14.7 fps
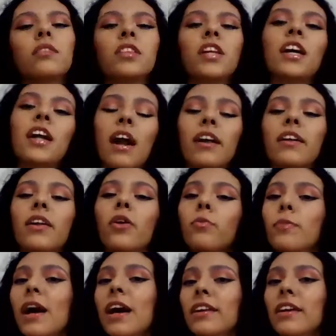There are
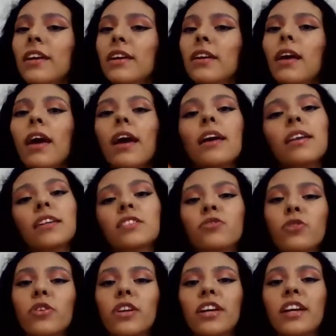pneumatic,
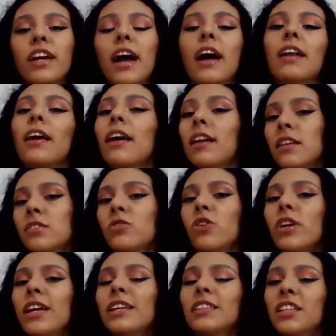electronic, and
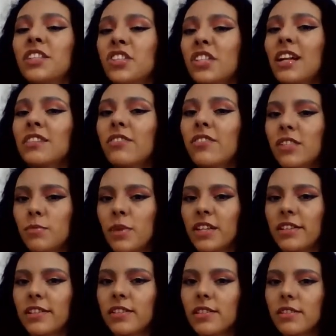electronic digital
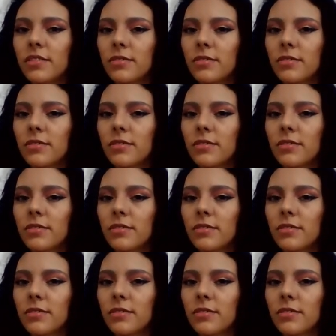transmitters.